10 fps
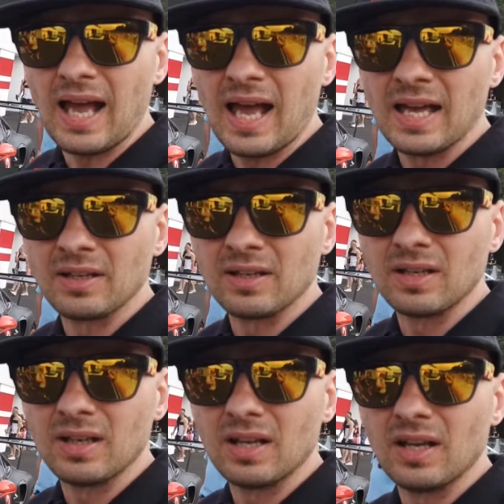and
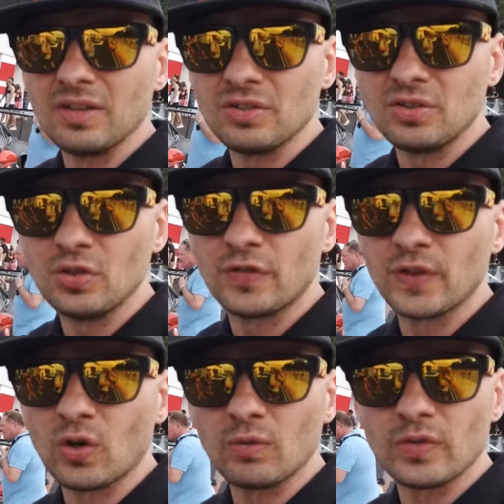you
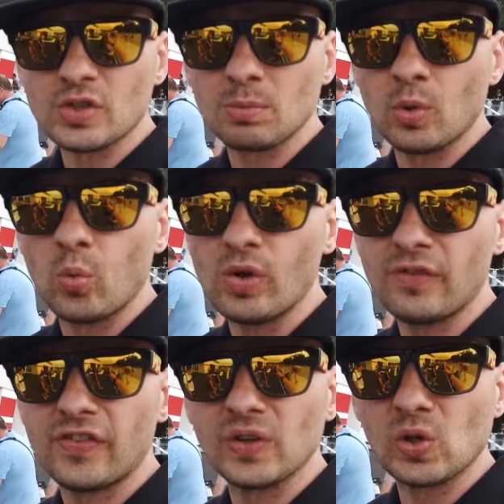feel comfortable, we
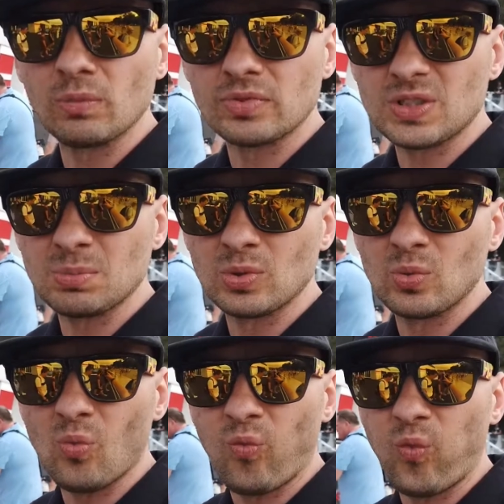feel comfortable
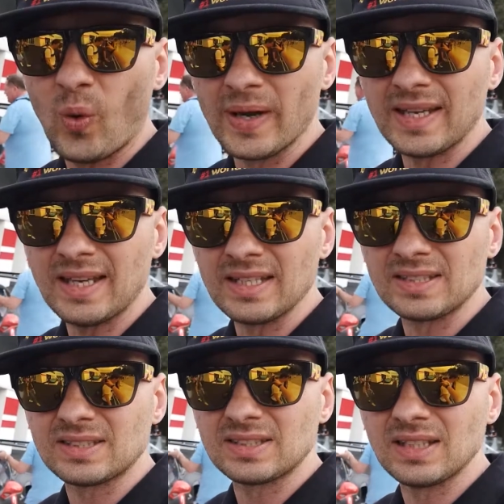what it
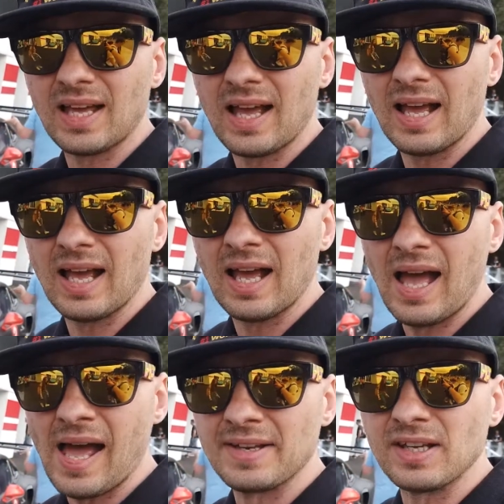is.
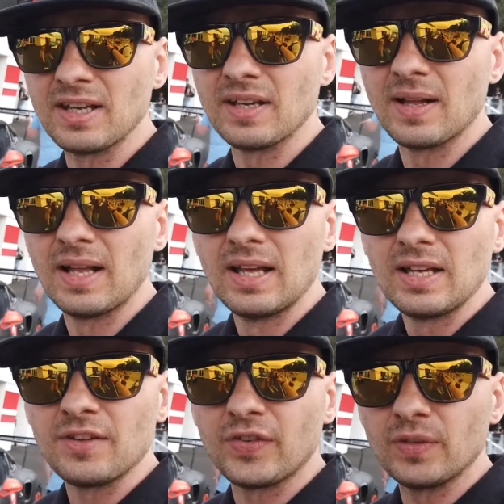And
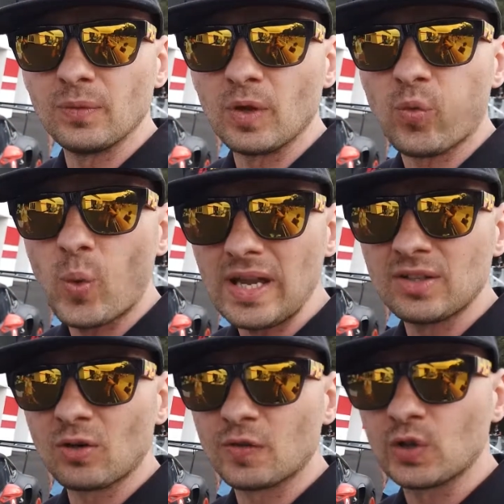if we
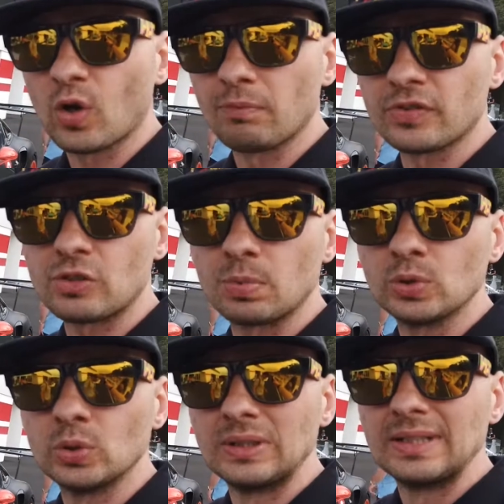don't feel
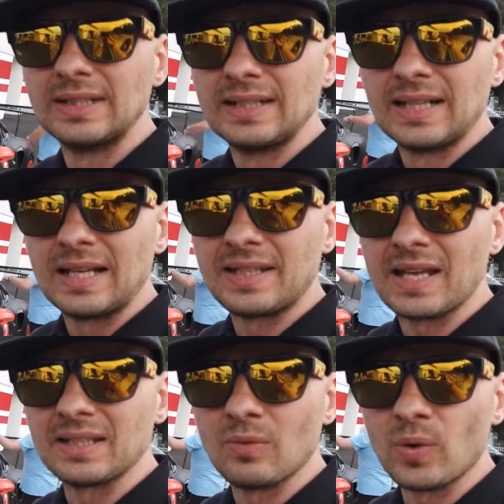comfortable,
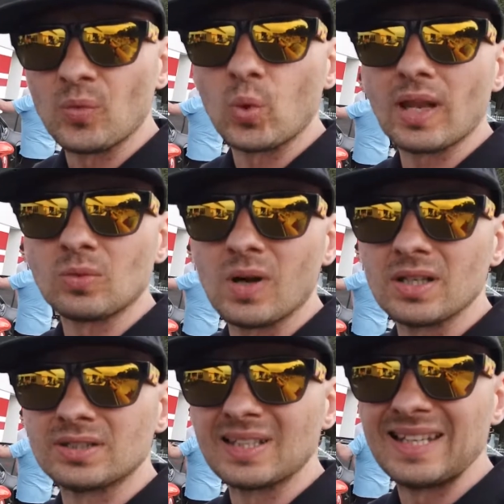then we will
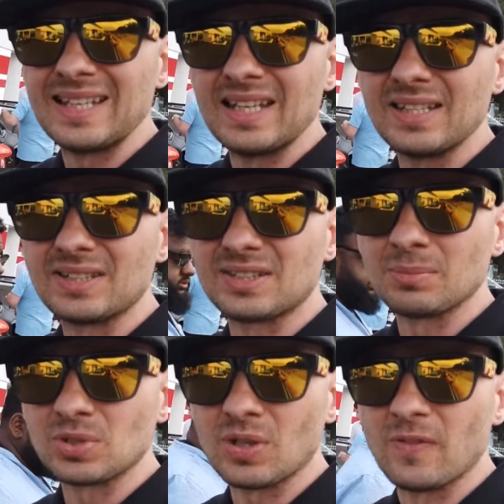advise it needs
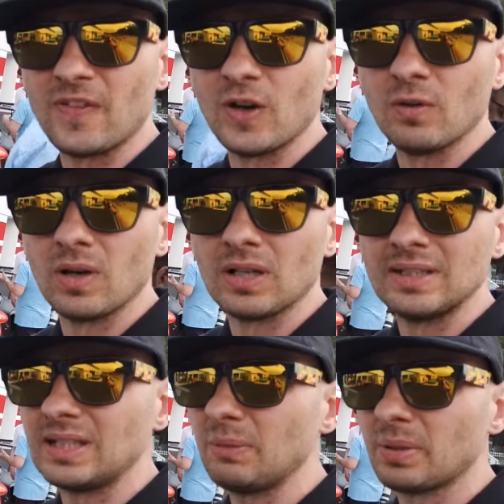some sort of
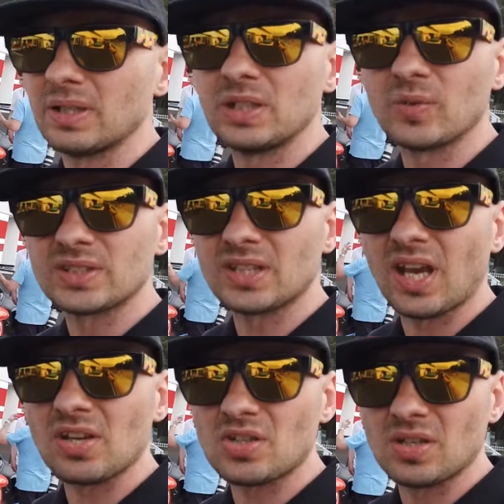further, deeper
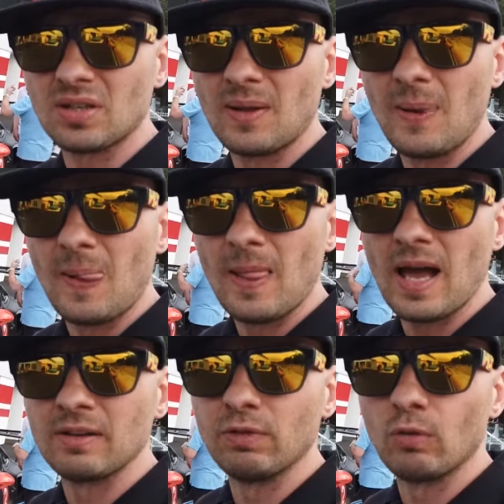investigation,
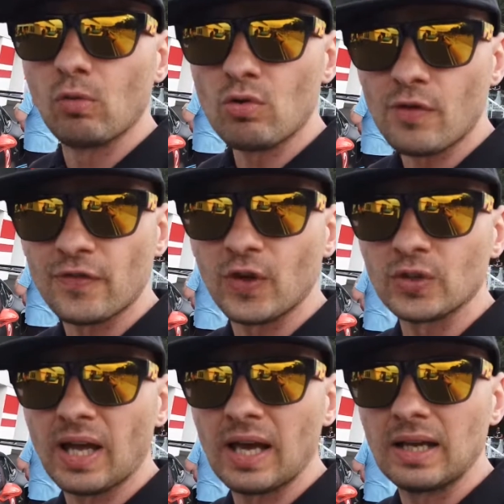and we will refer
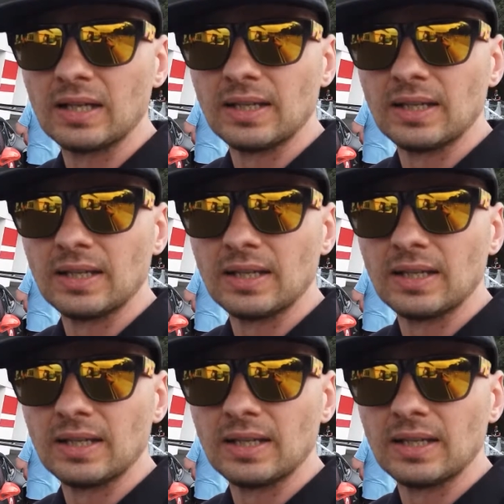that.